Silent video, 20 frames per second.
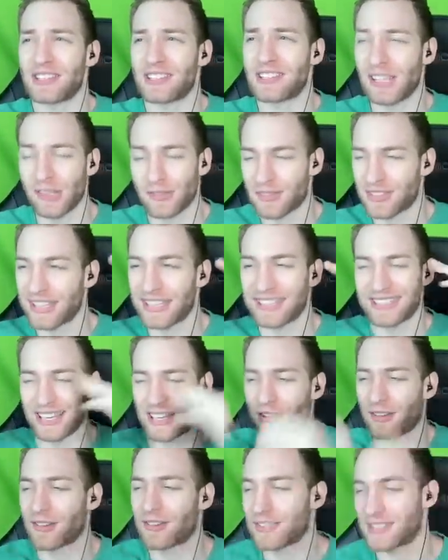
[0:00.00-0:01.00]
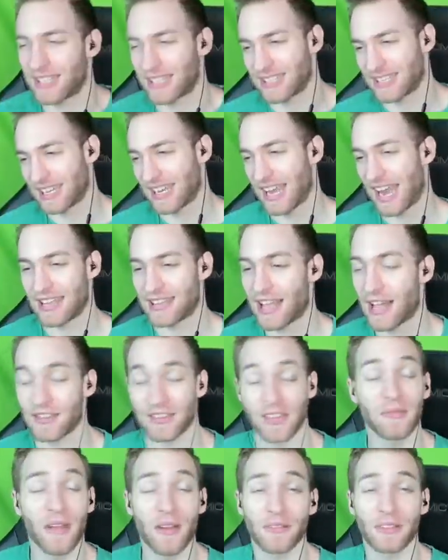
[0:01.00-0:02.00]
It's either 63 or
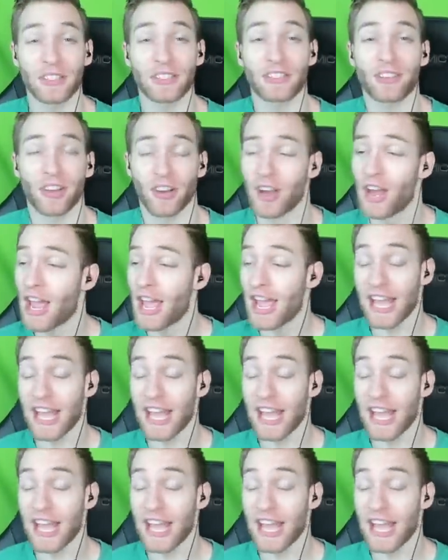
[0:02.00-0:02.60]
68,000. I'm not really sure.